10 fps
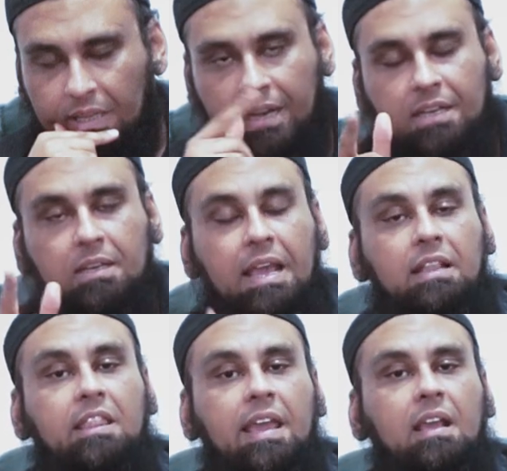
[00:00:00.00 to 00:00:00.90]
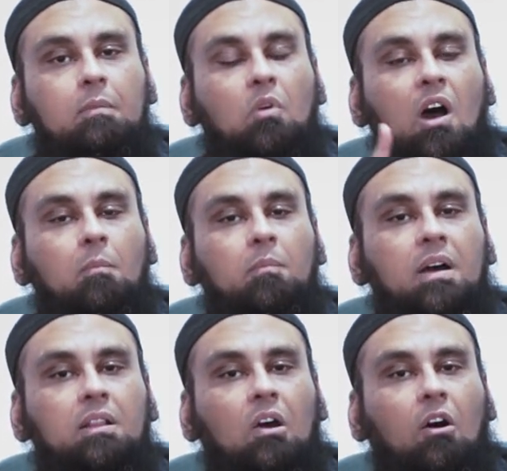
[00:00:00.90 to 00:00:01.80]
They, they think
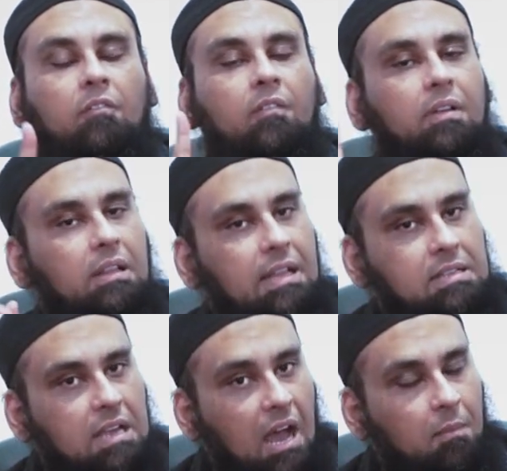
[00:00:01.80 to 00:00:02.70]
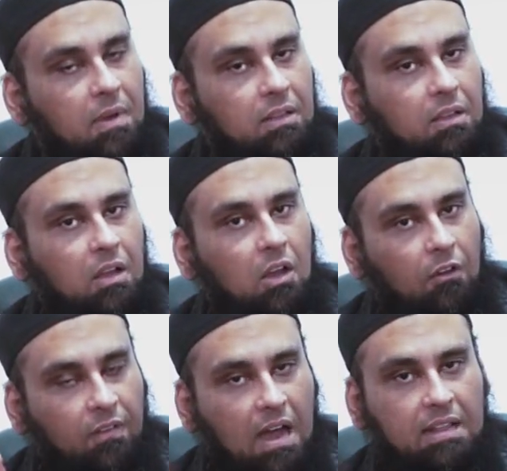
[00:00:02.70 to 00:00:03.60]
Muhammad of this Ahmad
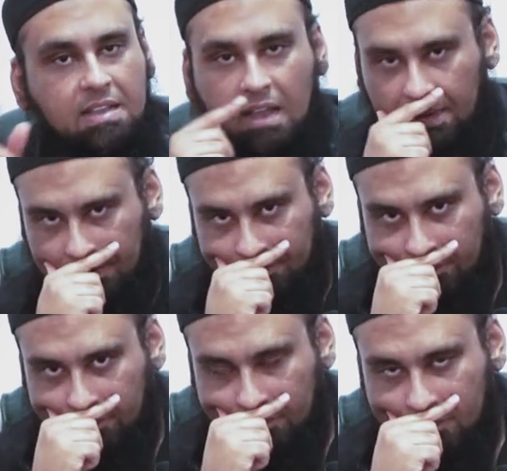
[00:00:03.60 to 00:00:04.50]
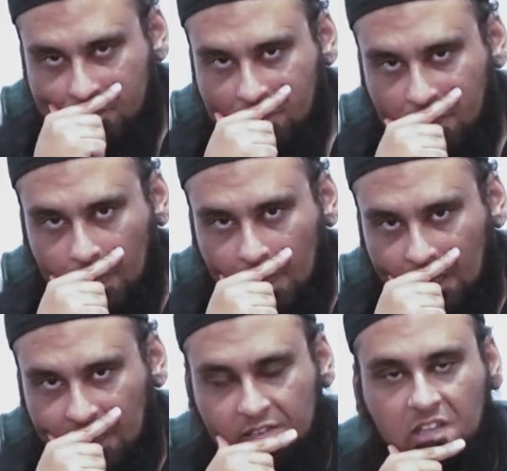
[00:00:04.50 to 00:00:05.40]
of Qadian.
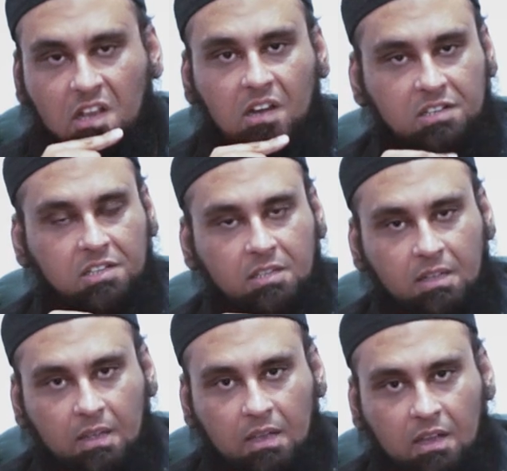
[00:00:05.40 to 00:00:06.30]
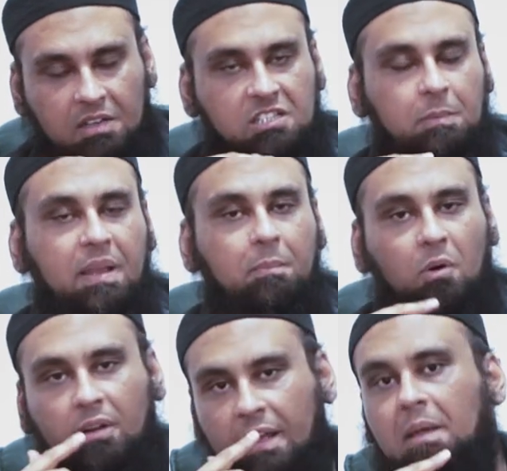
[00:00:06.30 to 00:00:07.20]
This curse, curse be
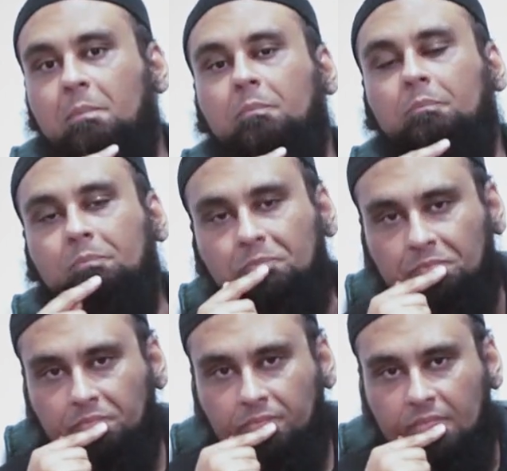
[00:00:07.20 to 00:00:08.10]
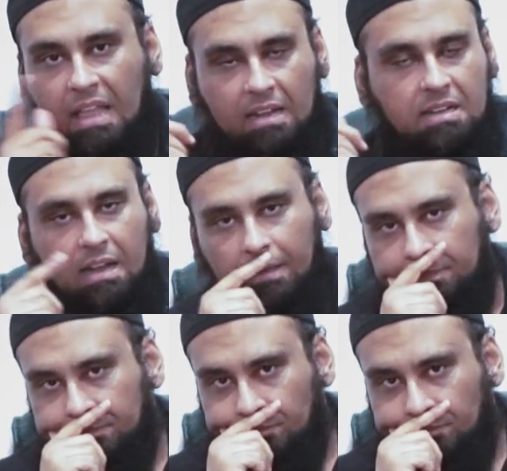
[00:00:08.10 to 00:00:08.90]
upon him. That guy.